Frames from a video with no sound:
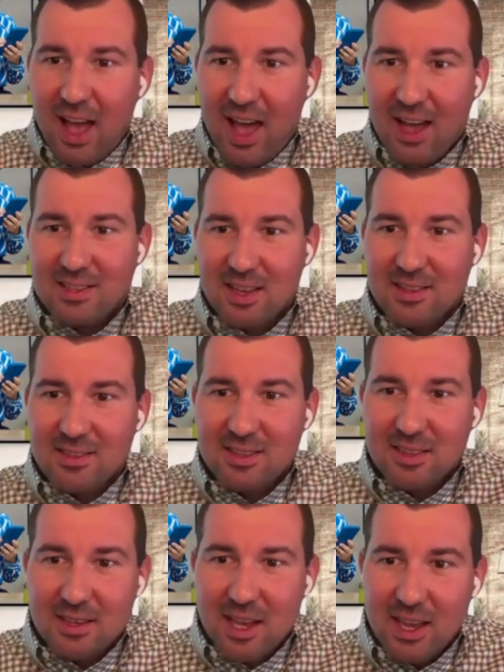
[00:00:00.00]
access
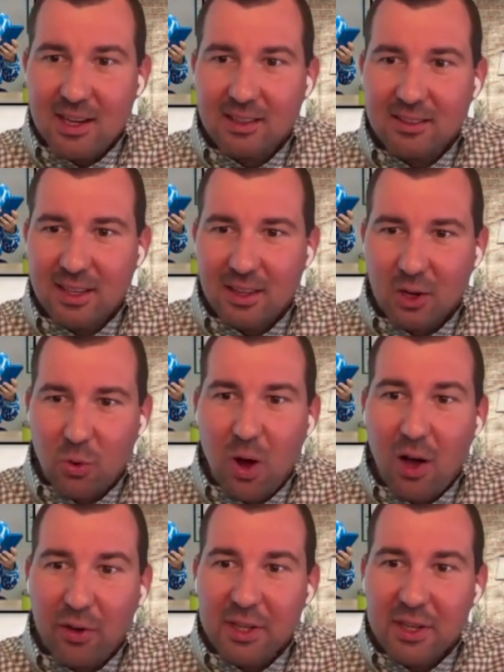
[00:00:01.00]
to the data and the
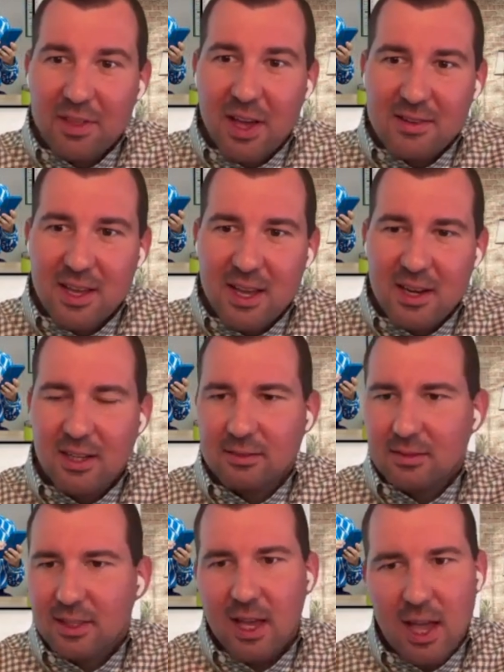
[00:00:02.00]
quality of that data,
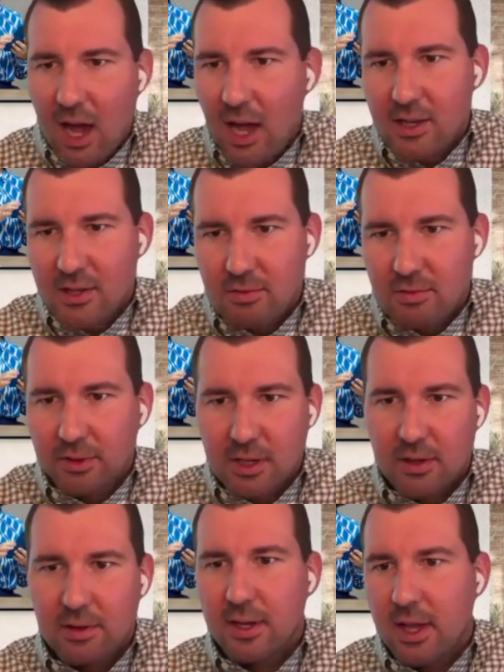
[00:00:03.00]
the AI is really
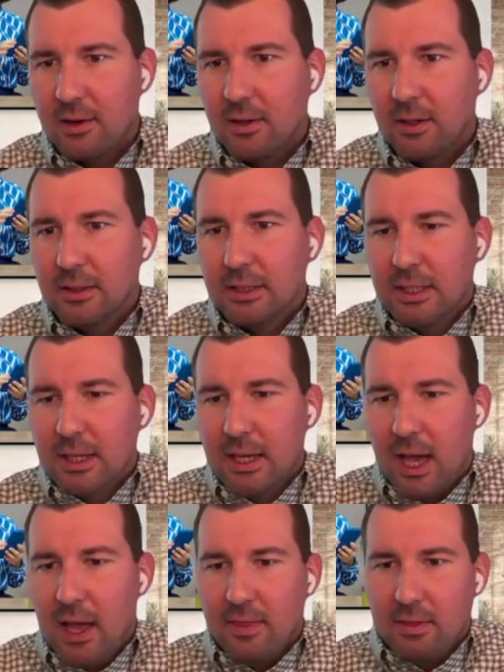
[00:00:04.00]
nothing at all.
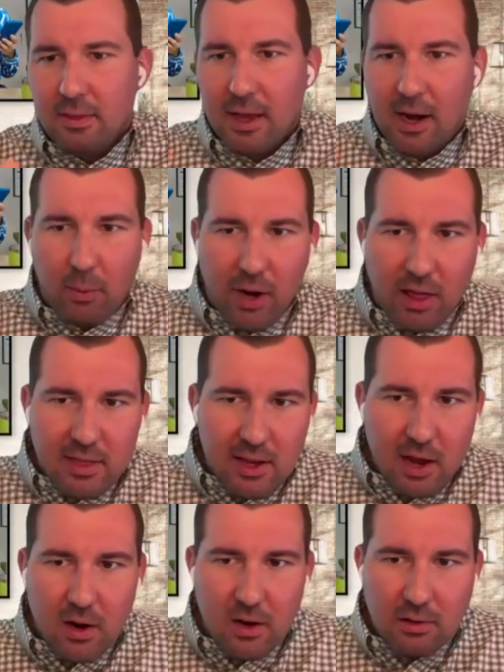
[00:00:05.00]
And then what I
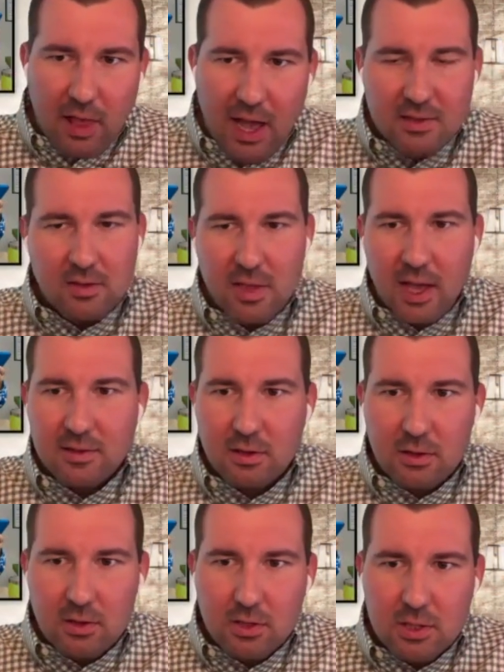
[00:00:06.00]
think I heard last in the
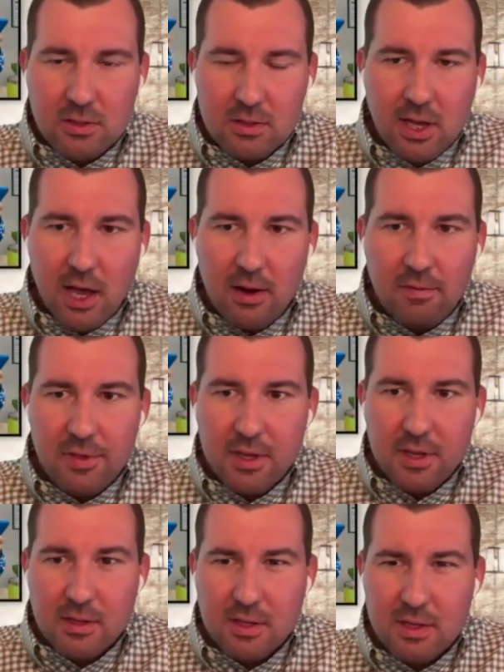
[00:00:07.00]
execution side of
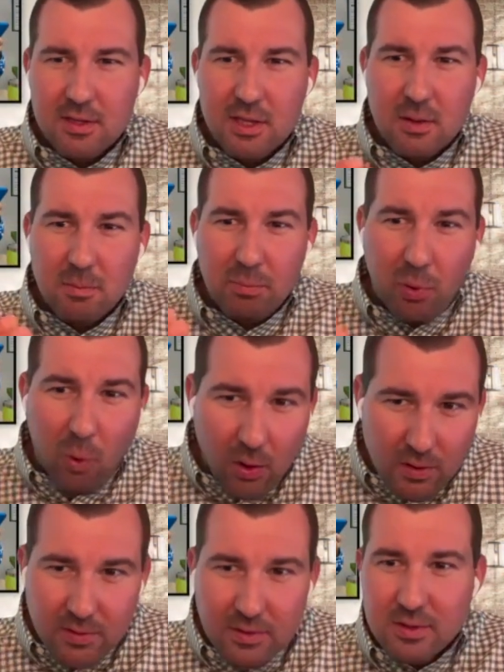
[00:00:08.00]
things is the
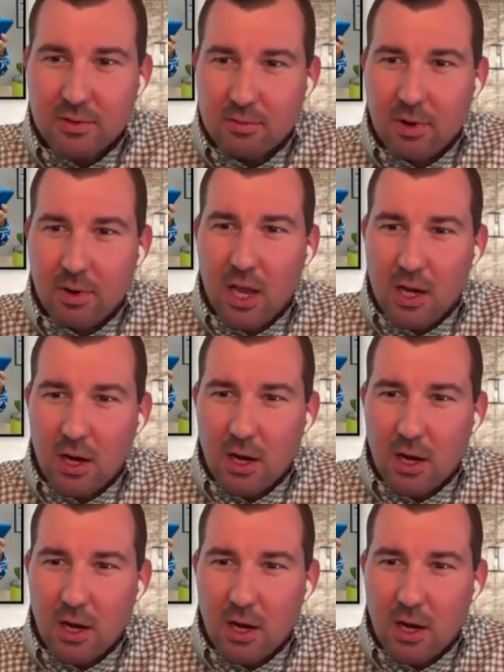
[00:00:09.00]
importance, right,